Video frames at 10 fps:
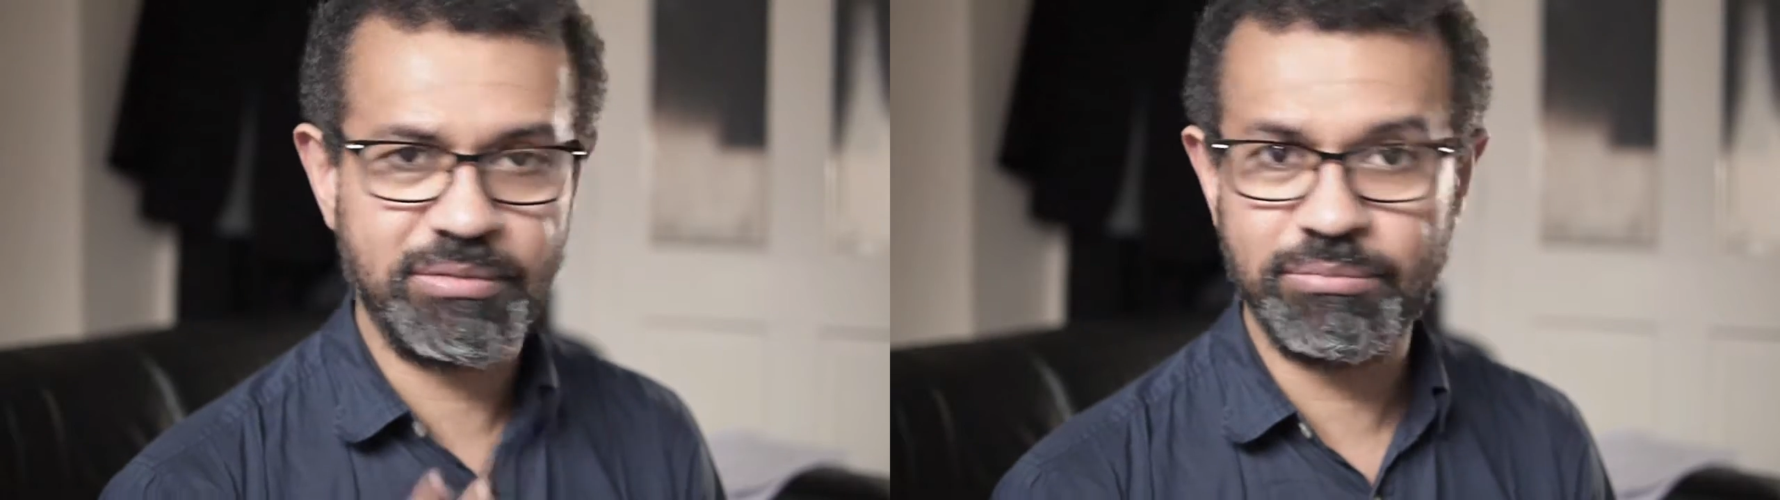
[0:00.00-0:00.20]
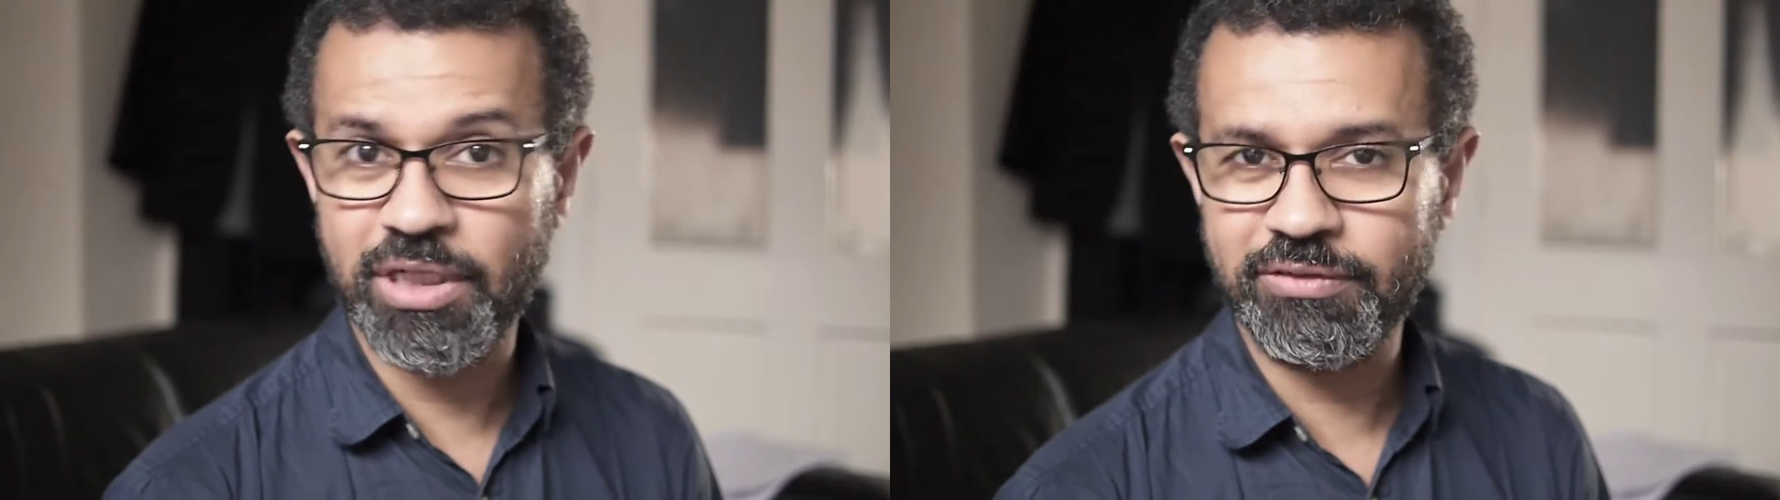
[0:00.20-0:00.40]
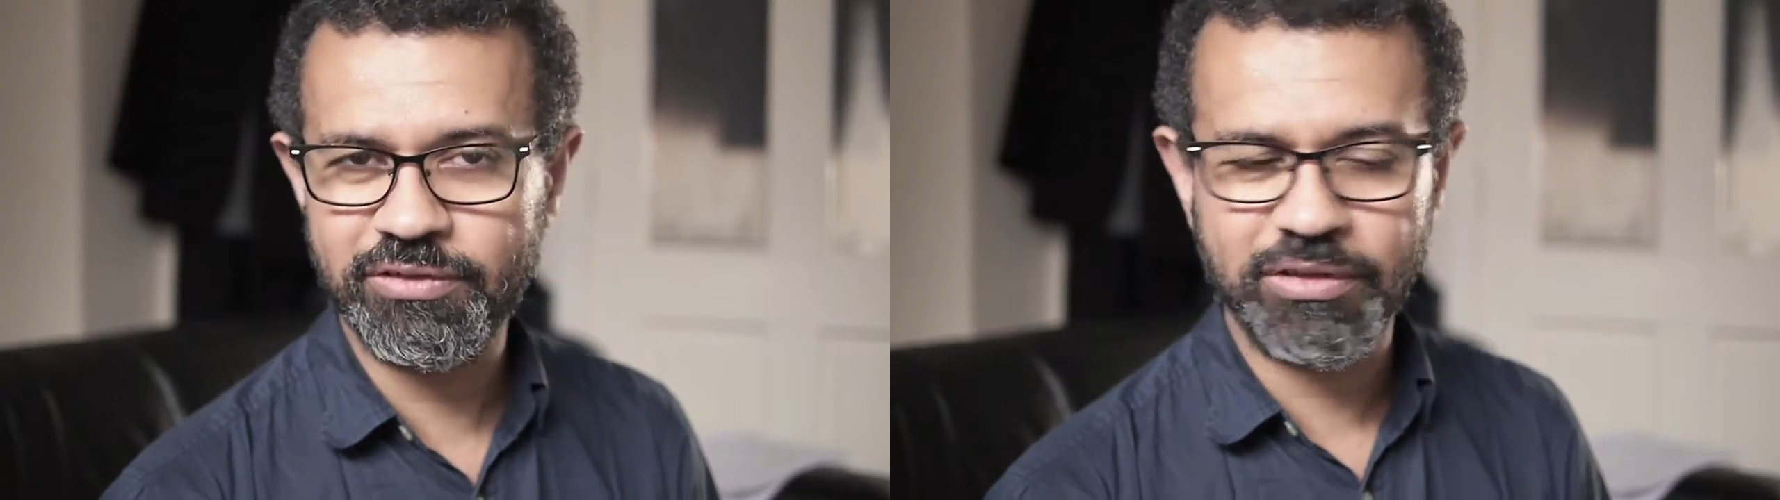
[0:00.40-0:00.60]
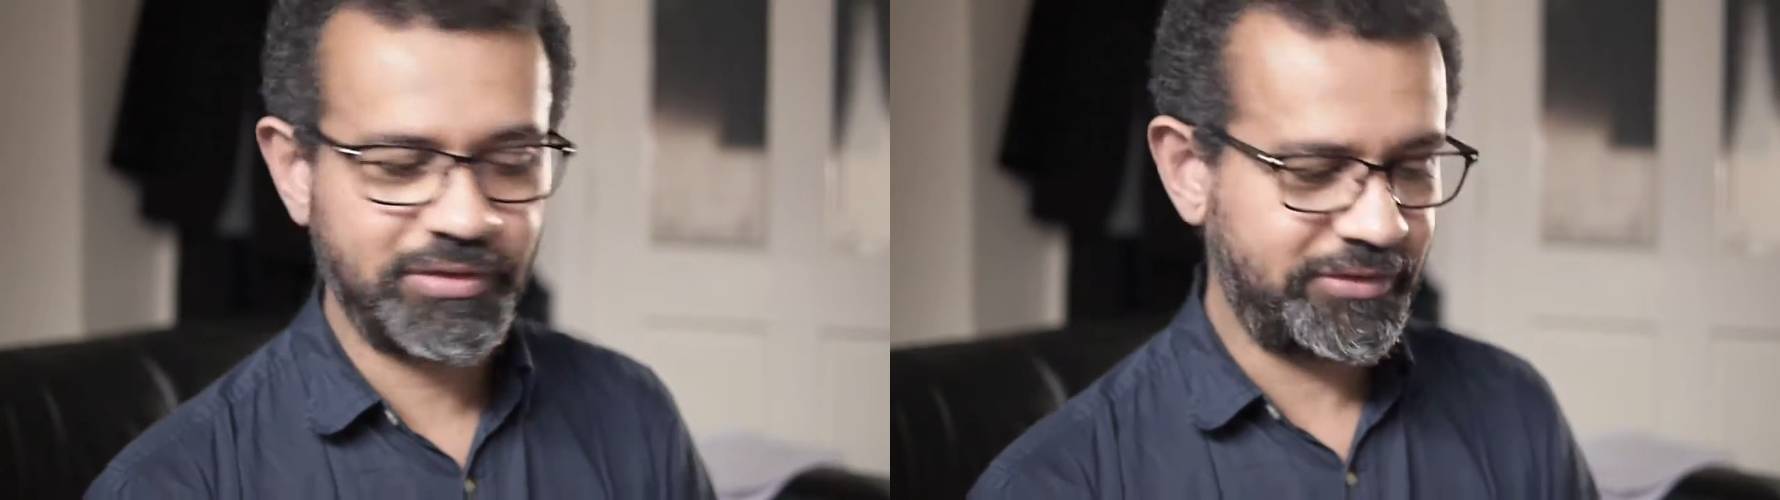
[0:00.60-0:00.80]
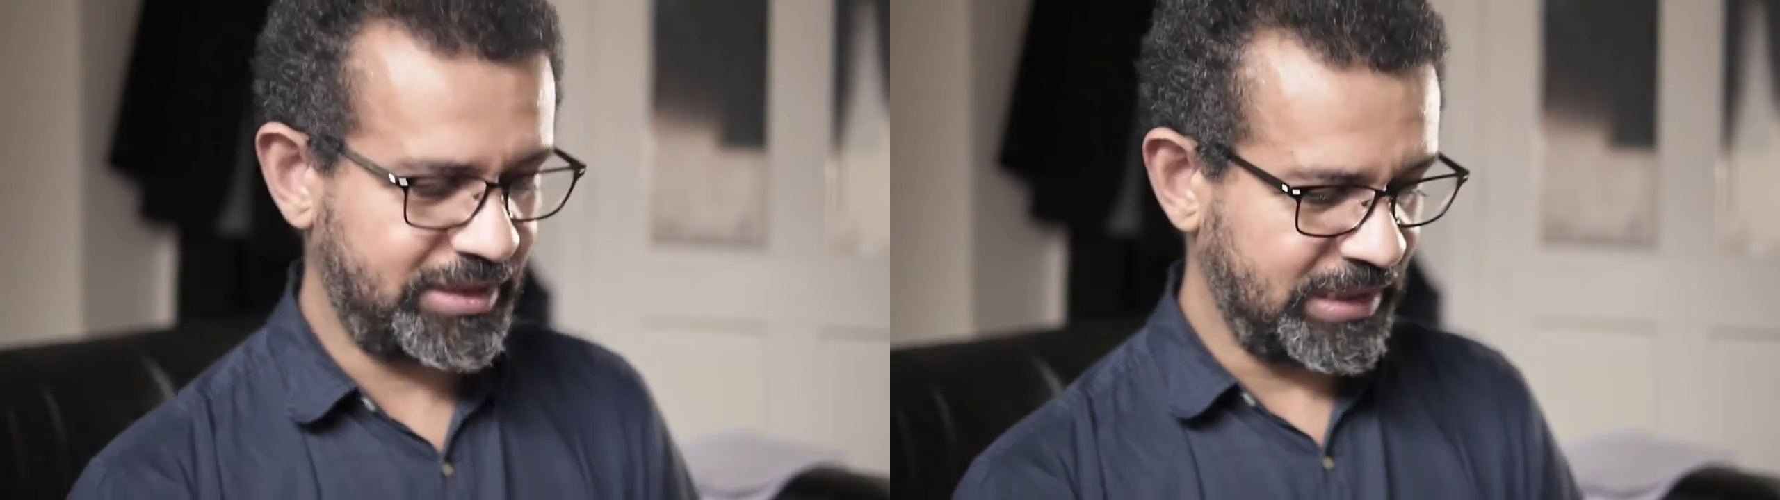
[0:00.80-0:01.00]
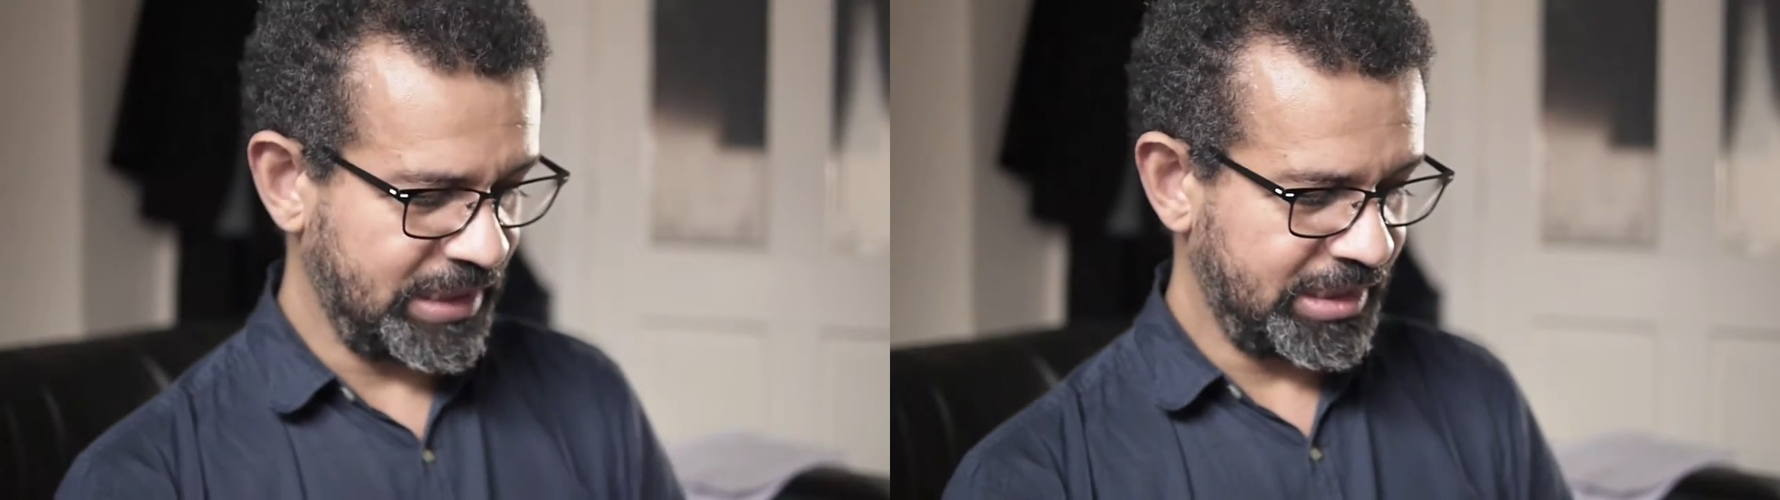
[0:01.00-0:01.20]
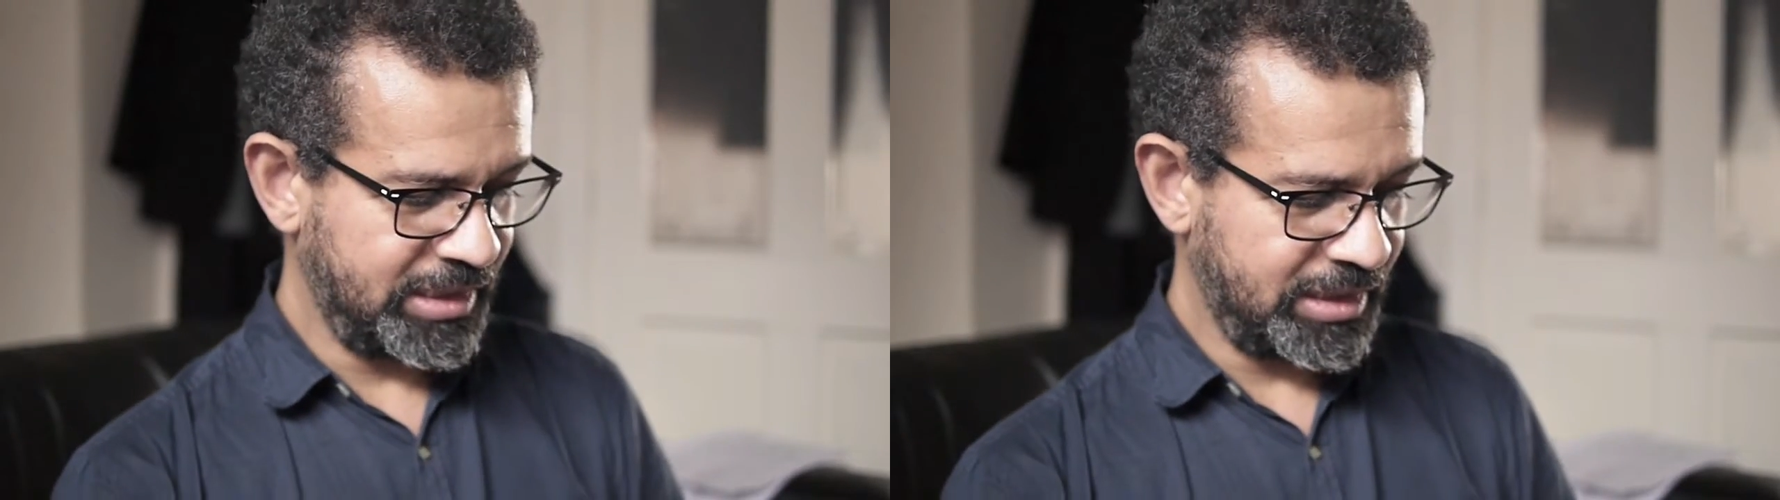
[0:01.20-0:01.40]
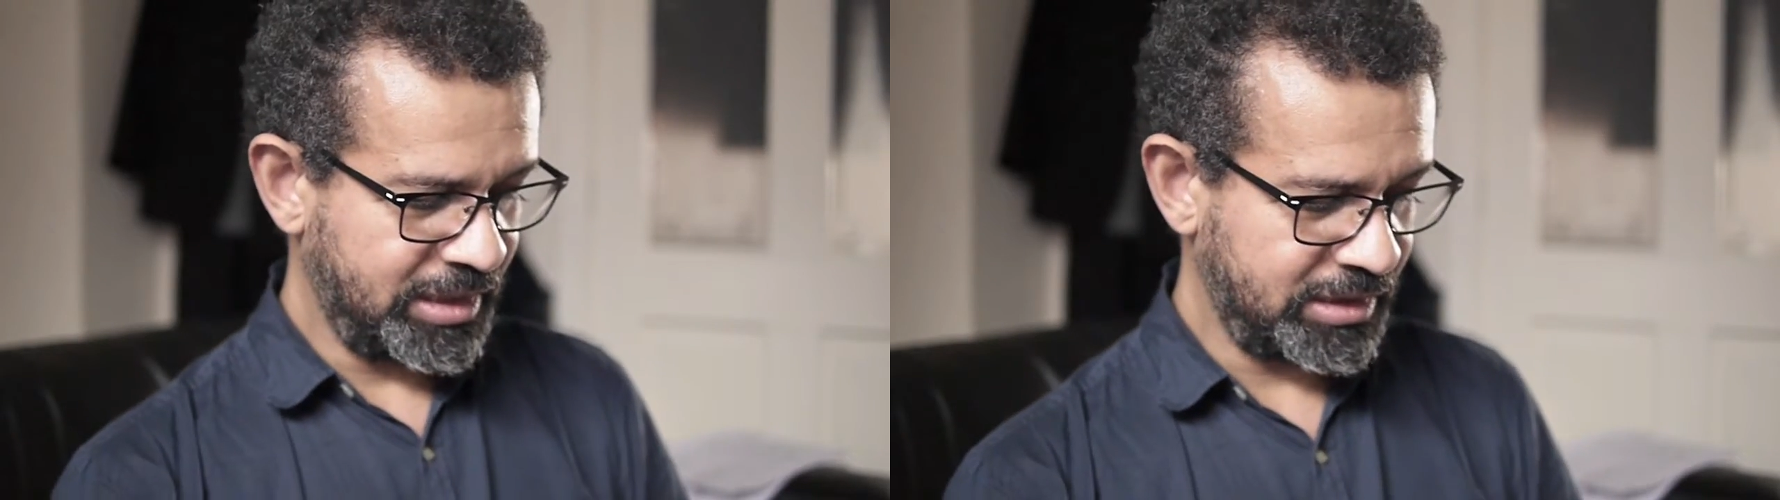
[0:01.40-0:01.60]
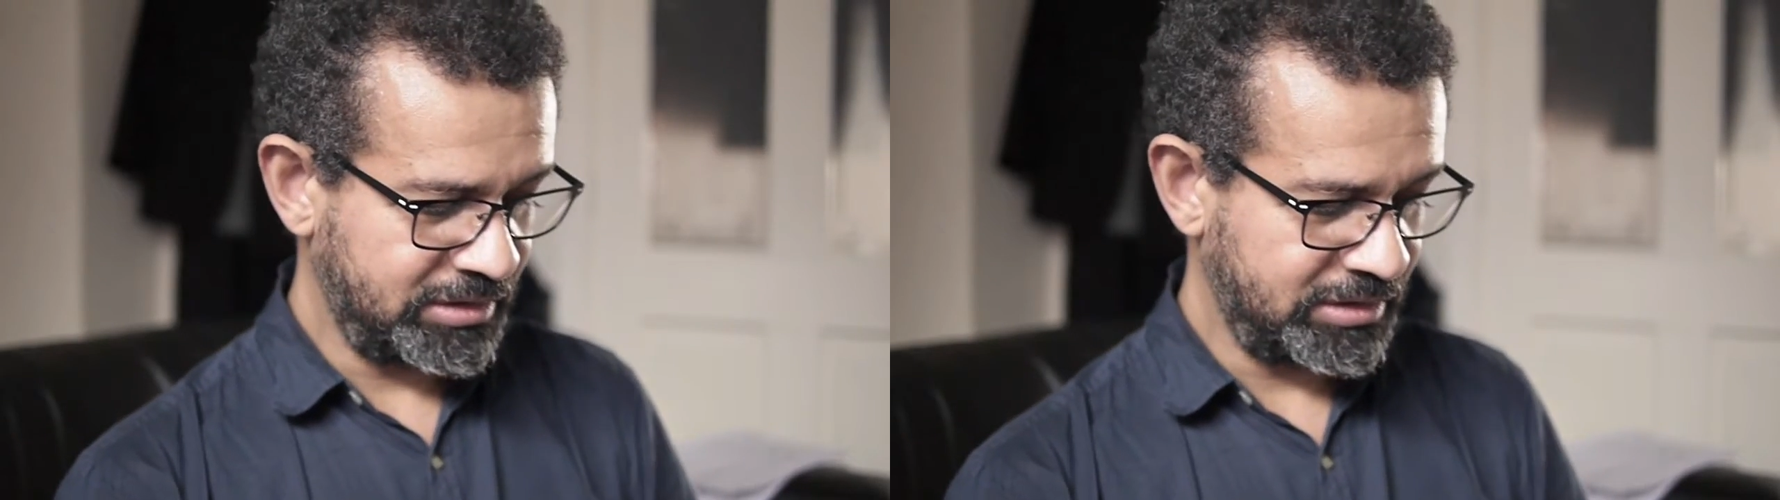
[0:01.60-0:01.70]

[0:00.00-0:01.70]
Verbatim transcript: my photography and